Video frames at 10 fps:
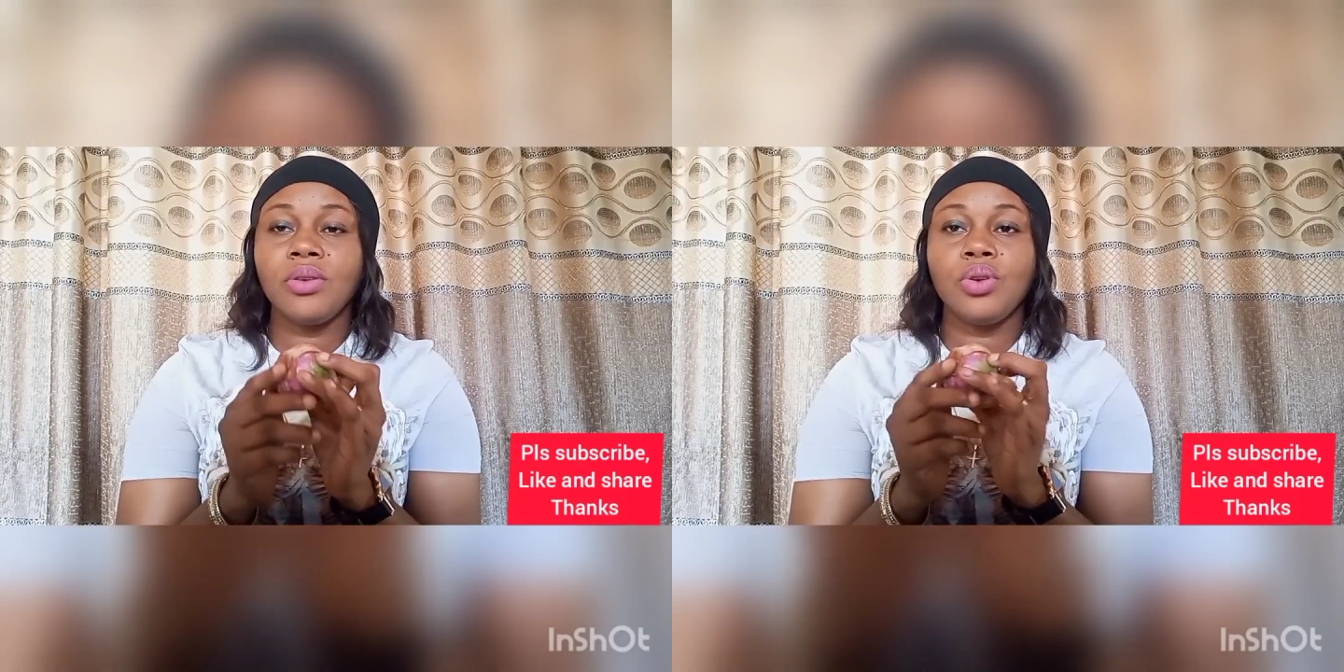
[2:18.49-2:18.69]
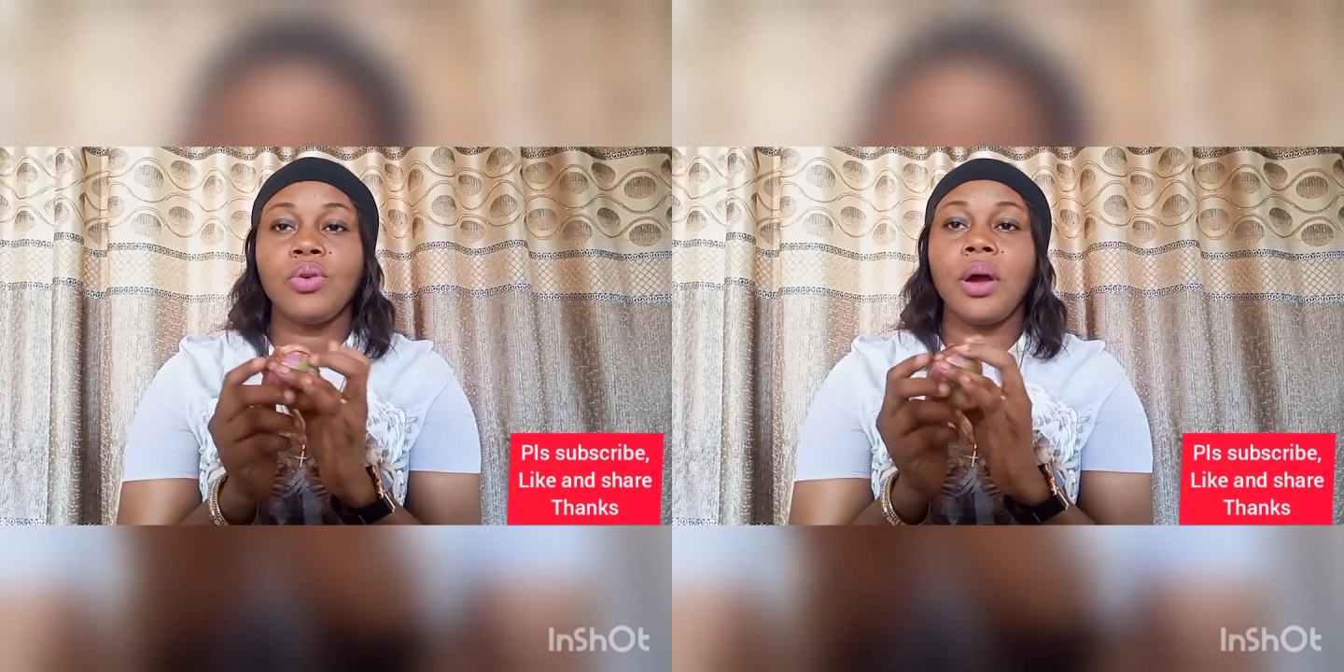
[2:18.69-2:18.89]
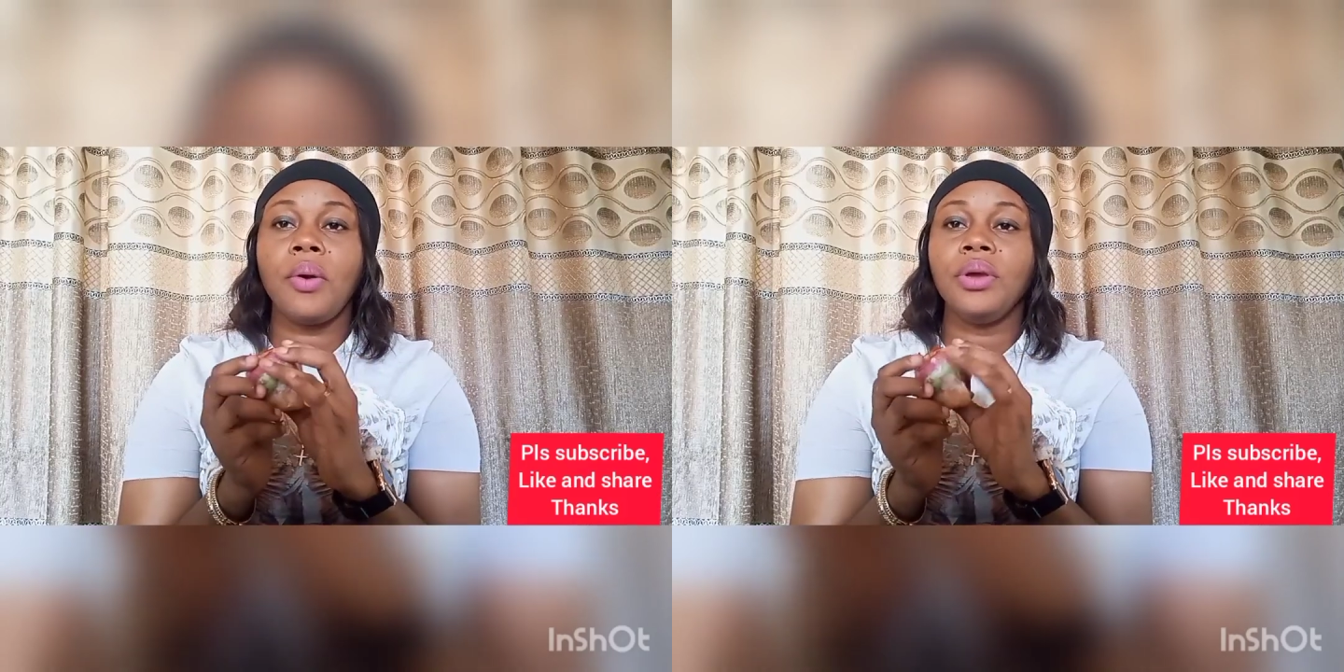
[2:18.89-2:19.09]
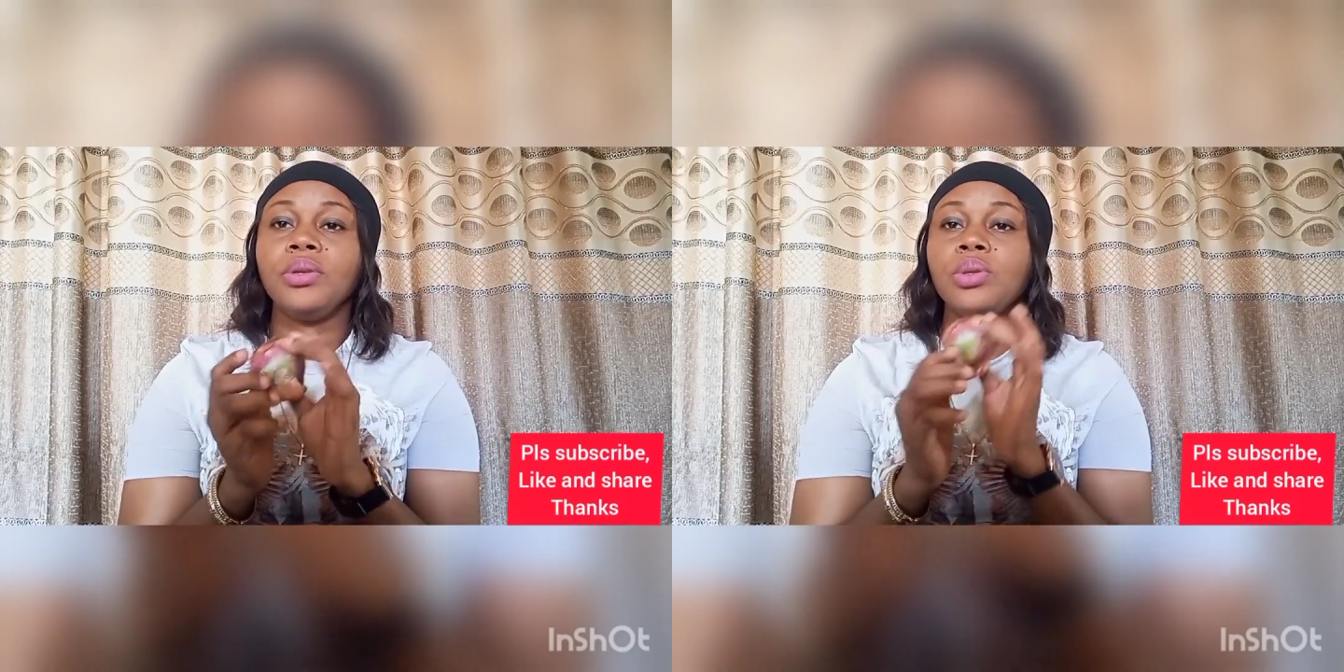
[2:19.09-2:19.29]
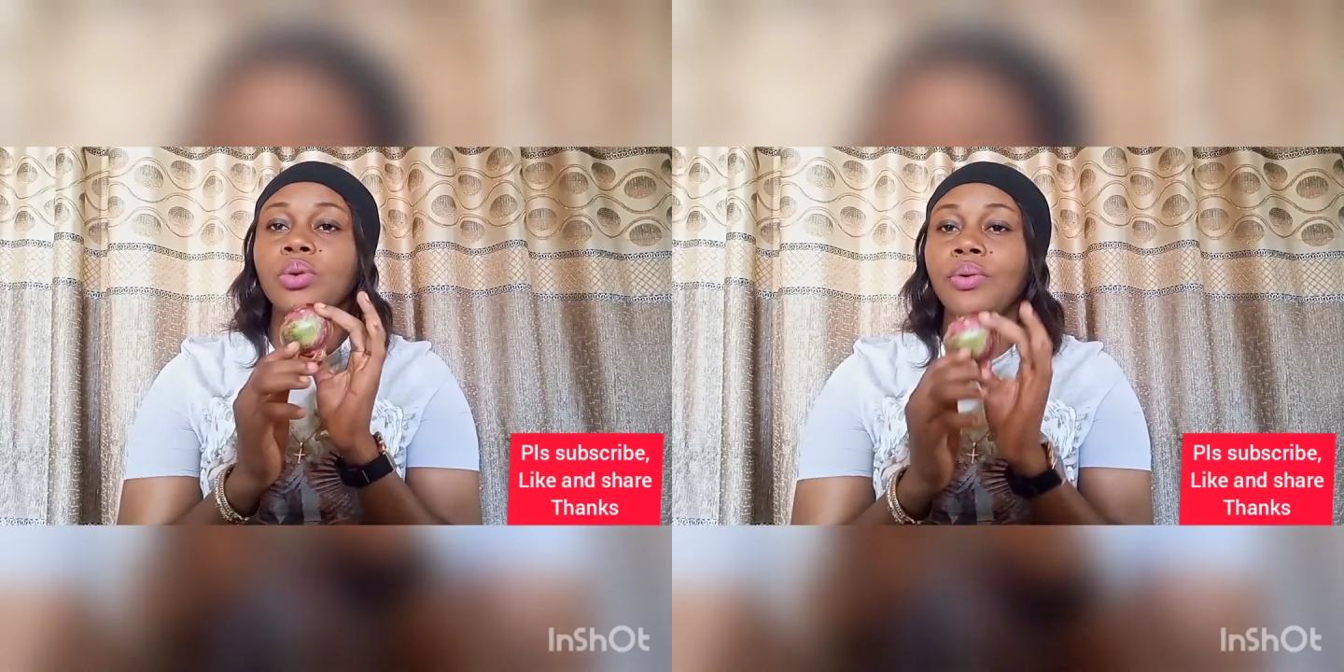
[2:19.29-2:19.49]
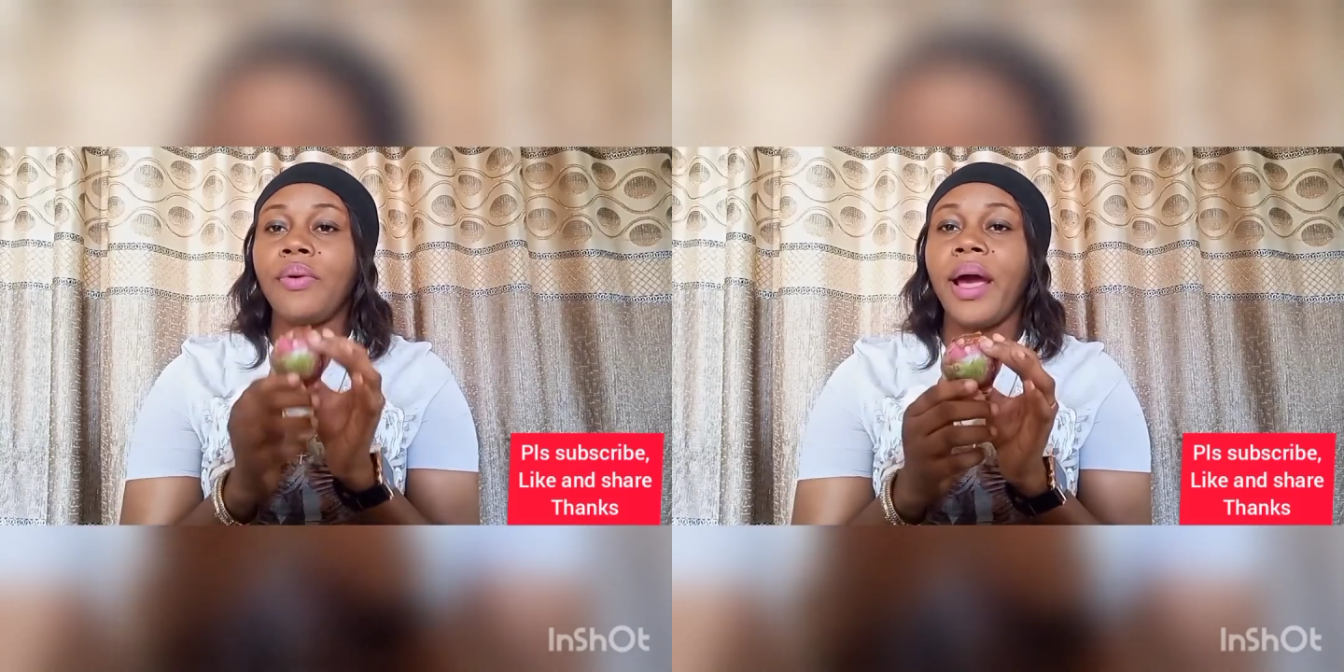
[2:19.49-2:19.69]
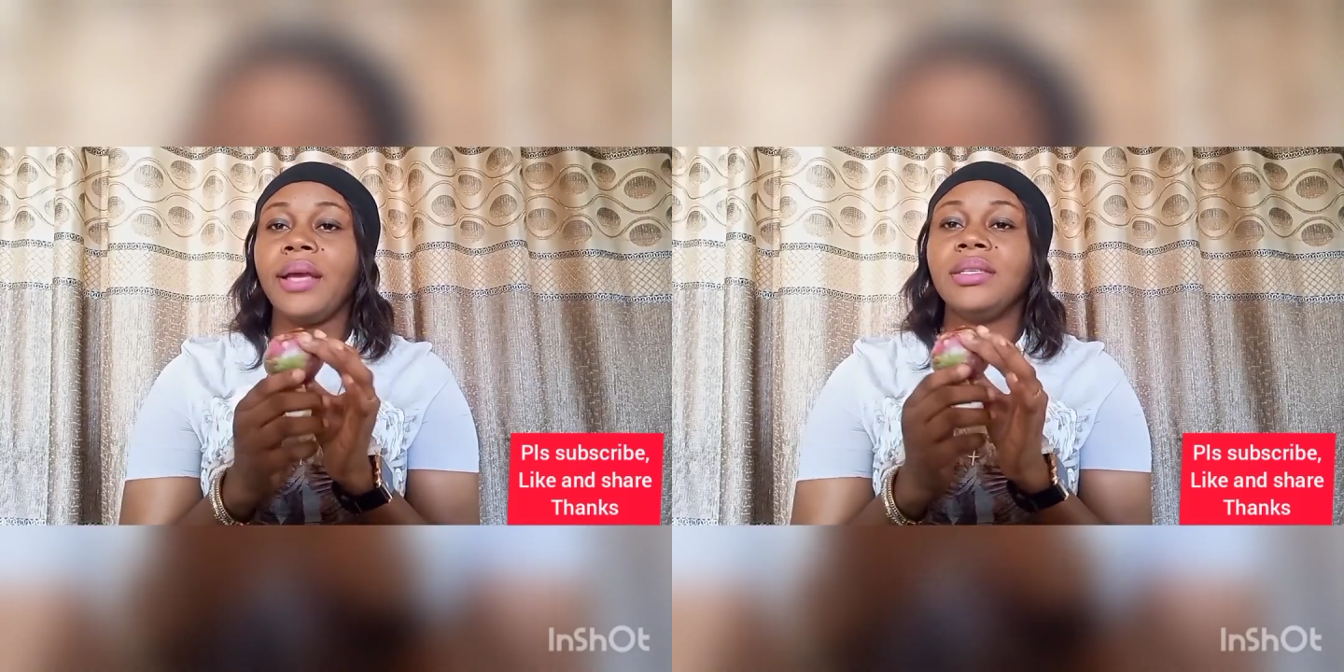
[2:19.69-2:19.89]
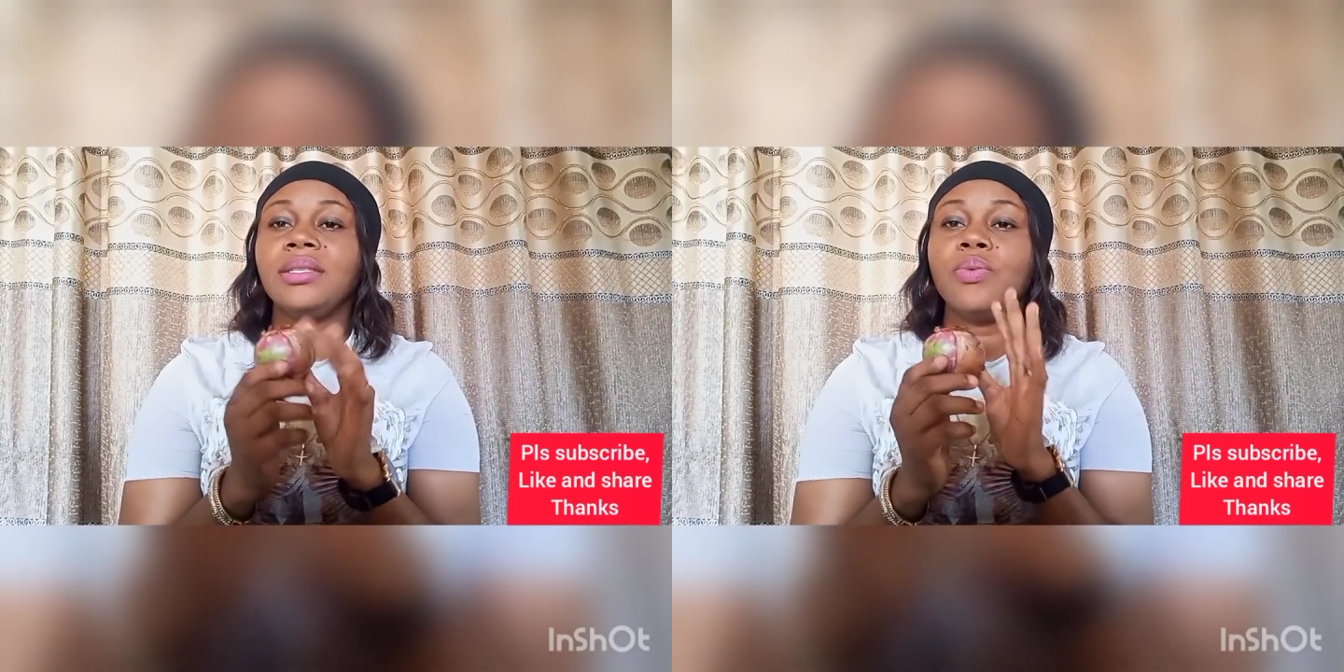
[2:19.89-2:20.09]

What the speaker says: you are going to write